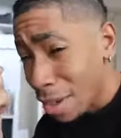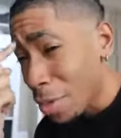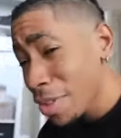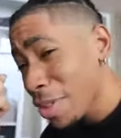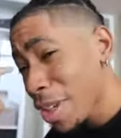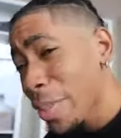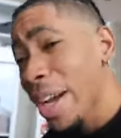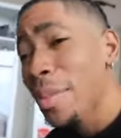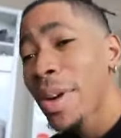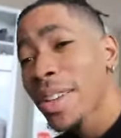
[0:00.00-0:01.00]
I was gonna get
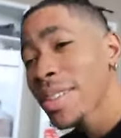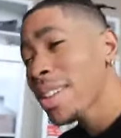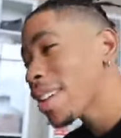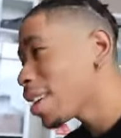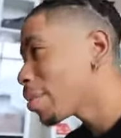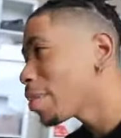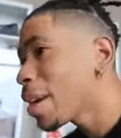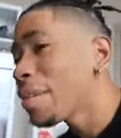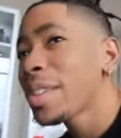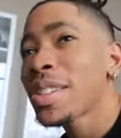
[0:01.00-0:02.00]
my eyebrows done today, but I'm
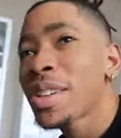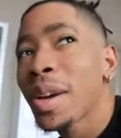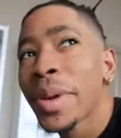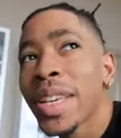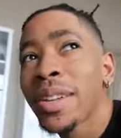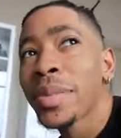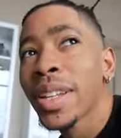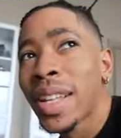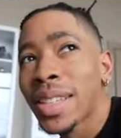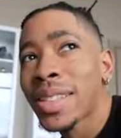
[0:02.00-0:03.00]
not really sure. I might get them done like